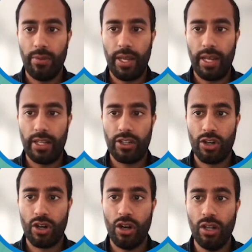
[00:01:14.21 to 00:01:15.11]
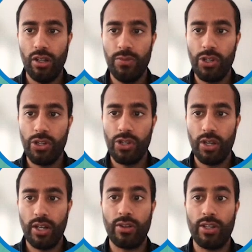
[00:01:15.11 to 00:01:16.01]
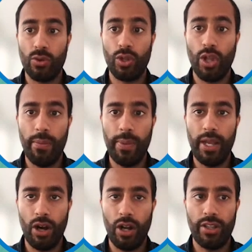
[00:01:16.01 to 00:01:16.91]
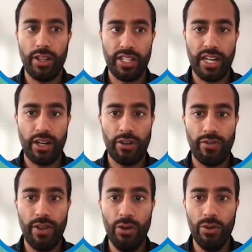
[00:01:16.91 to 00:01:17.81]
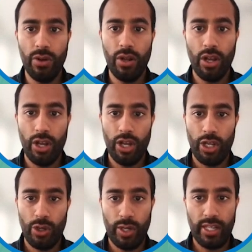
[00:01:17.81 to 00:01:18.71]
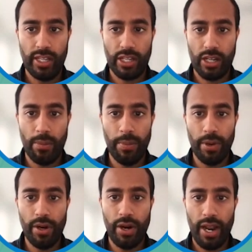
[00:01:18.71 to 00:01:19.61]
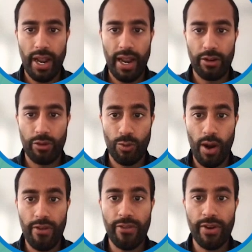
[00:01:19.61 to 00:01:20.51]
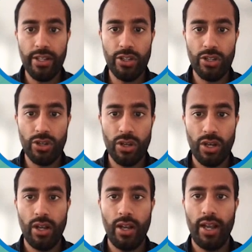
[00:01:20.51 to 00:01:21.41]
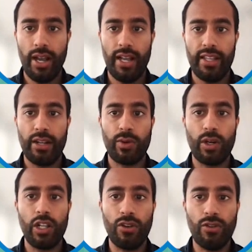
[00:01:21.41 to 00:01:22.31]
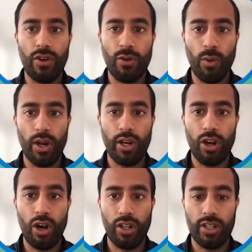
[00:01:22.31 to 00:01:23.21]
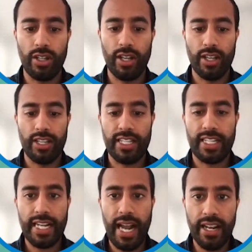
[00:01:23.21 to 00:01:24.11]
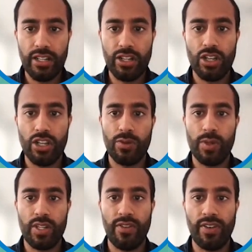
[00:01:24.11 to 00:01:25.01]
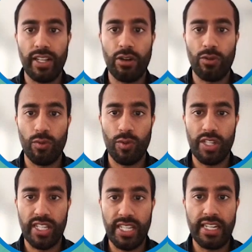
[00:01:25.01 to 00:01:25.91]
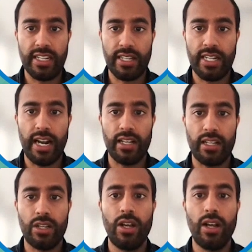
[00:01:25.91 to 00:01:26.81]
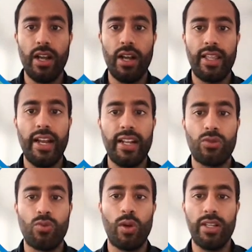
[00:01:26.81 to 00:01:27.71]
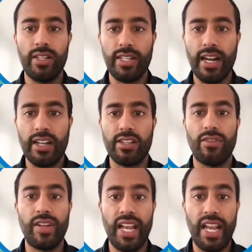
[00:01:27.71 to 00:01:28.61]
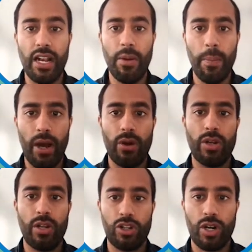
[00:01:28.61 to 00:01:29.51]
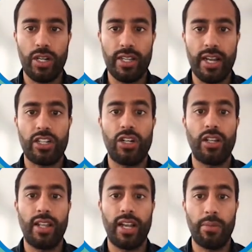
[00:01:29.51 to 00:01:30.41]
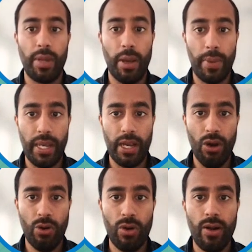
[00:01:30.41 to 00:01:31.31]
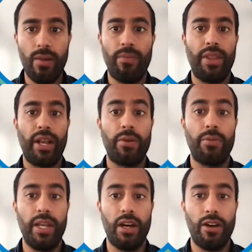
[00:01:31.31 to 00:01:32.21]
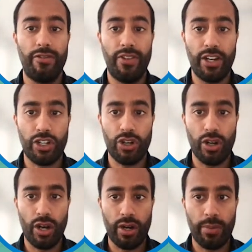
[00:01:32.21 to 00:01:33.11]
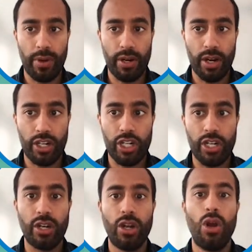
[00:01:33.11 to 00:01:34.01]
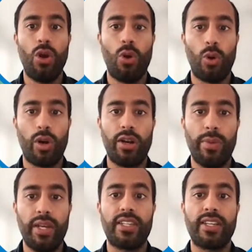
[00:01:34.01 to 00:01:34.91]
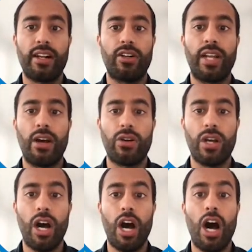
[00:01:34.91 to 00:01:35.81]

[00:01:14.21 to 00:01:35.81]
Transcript: let me insert columns. Now this will not be on the standard view. You need this number and reference, and then we're going to look for one called status, specifically receipt status. That is, what is the status of an inbound transaction? That can be a PO, that can be a finished good on a production, or it can be a cycle count